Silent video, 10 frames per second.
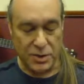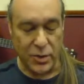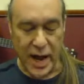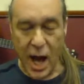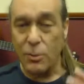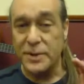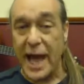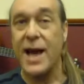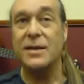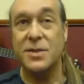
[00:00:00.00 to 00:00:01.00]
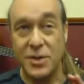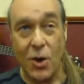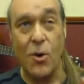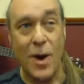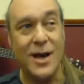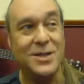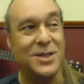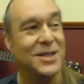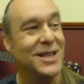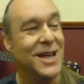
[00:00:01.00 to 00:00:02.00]
So it helped Dan so
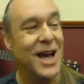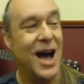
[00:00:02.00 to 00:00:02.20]
much,